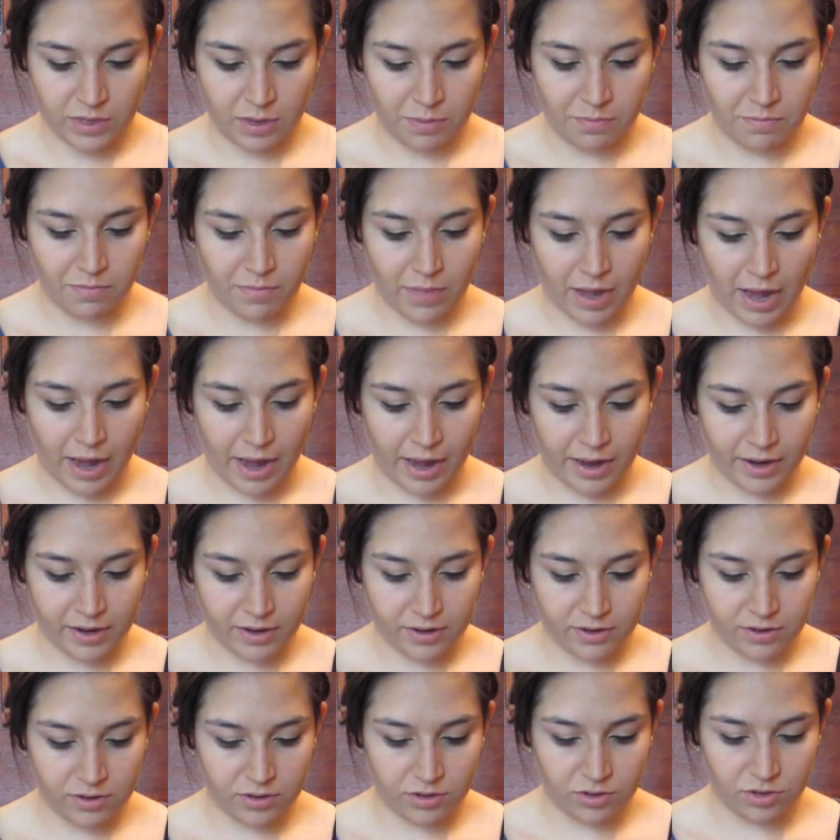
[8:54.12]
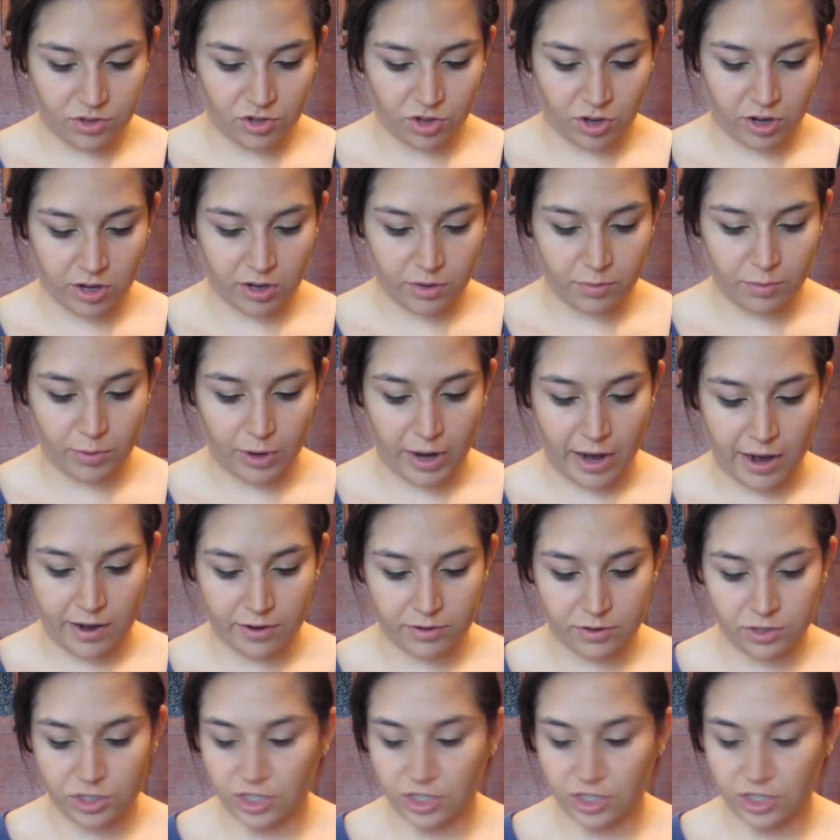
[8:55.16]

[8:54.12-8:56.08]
matte dark brown.